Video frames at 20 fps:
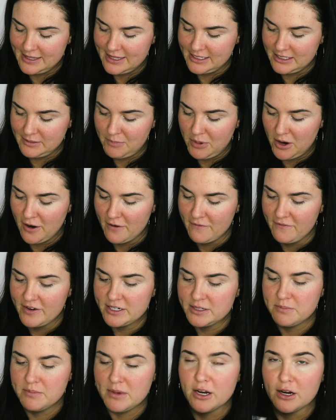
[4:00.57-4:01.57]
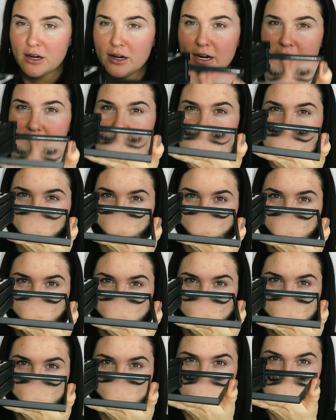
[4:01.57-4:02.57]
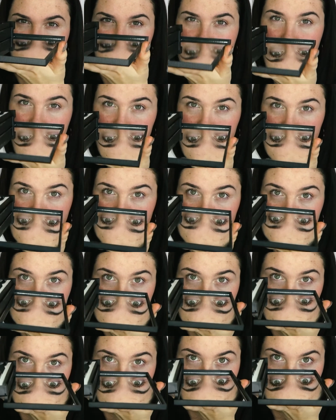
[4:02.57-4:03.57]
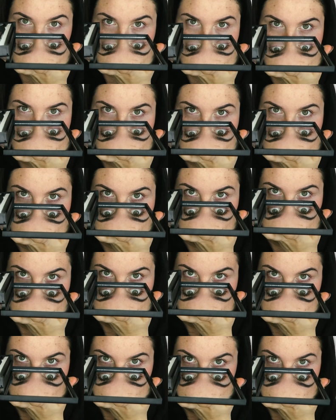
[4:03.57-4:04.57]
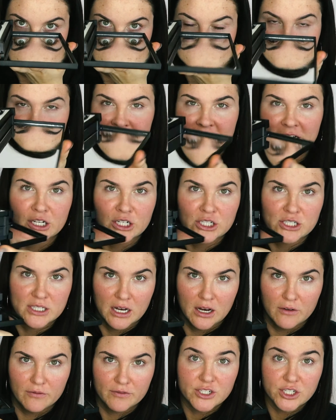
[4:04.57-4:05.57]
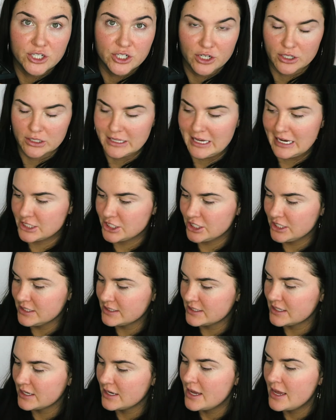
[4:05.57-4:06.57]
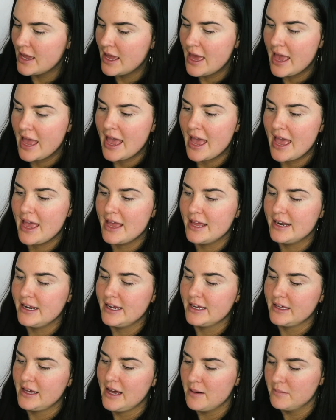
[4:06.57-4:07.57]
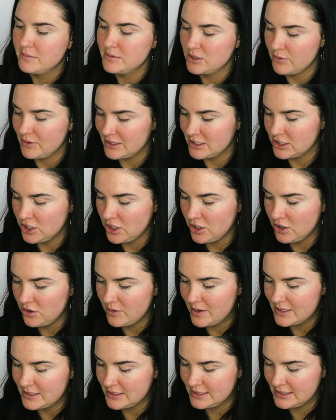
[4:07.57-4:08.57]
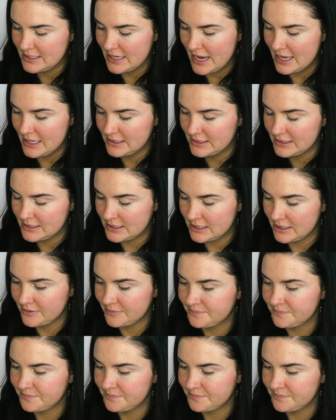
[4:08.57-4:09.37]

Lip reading: this perfect mirror, and it goes all the way flat, so you can like, hello, look at yourself to do your lashes. And it comes with 2 sets